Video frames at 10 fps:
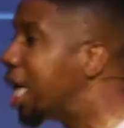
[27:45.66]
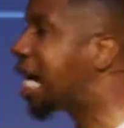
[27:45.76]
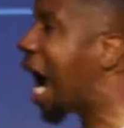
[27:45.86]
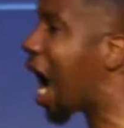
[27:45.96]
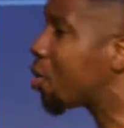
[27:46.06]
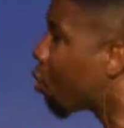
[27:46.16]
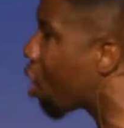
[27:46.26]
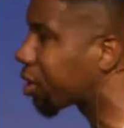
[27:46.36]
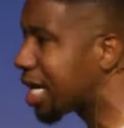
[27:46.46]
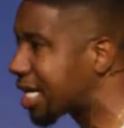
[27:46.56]
God
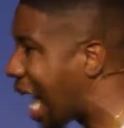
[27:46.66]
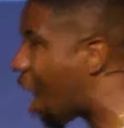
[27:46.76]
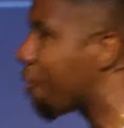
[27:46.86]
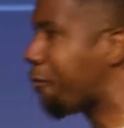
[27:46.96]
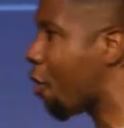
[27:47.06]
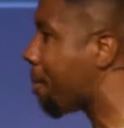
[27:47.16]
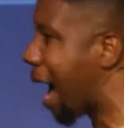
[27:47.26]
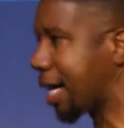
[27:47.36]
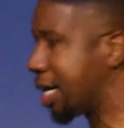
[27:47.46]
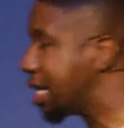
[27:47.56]
worked this out for
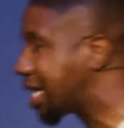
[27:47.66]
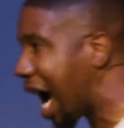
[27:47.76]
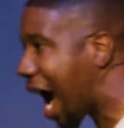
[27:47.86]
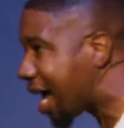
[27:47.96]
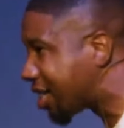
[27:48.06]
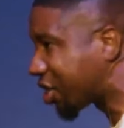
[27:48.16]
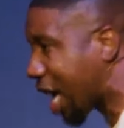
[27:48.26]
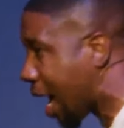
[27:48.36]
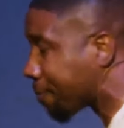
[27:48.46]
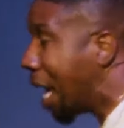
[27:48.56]
my good. God is
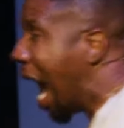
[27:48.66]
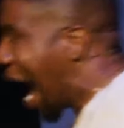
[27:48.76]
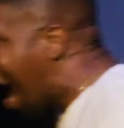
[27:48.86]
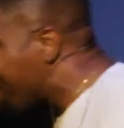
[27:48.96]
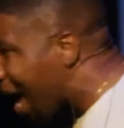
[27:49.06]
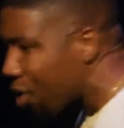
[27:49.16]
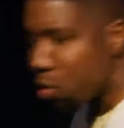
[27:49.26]
saying, I'm at